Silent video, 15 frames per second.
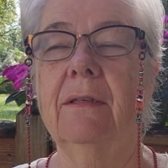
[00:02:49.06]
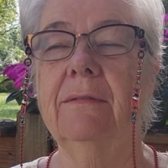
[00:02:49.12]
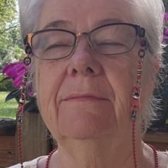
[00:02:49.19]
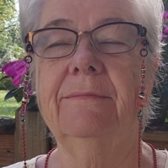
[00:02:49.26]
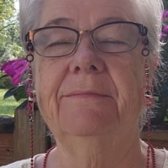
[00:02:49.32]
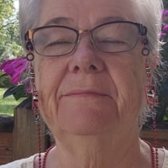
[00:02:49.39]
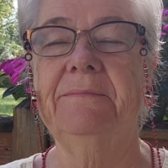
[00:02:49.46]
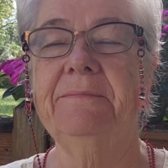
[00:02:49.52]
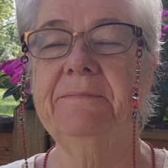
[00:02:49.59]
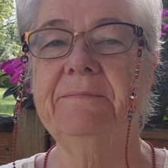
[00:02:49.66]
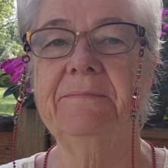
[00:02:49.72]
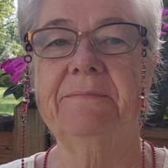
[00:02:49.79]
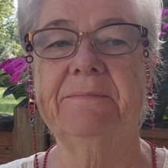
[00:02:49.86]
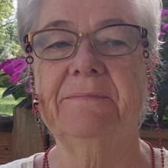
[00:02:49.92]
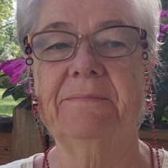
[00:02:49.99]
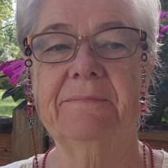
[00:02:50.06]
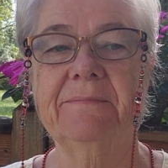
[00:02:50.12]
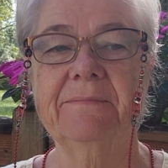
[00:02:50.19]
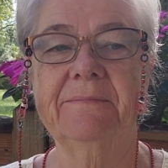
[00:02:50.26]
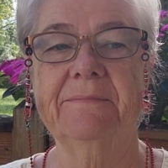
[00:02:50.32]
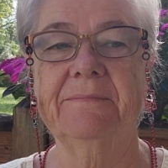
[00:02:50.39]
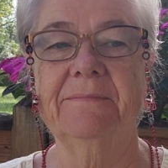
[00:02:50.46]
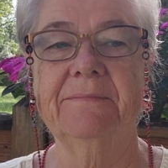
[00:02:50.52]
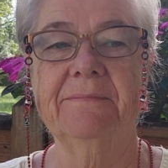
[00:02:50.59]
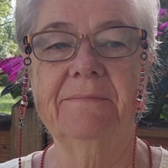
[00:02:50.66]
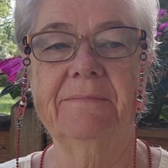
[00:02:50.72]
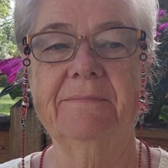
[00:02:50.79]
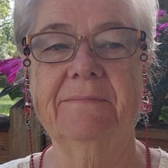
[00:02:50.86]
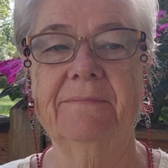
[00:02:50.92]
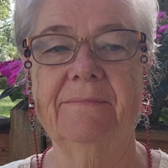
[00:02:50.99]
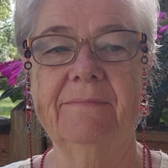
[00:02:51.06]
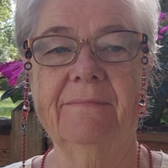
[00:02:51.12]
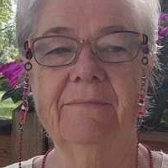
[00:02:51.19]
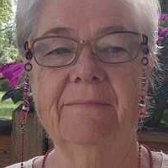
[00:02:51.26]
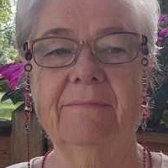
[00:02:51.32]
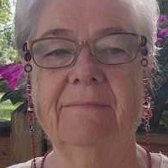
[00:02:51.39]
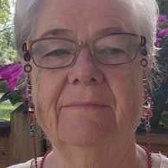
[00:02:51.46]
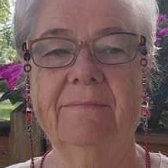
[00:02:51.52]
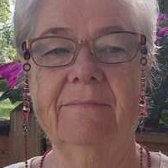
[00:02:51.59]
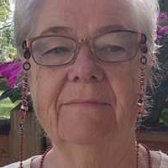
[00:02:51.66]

(silence)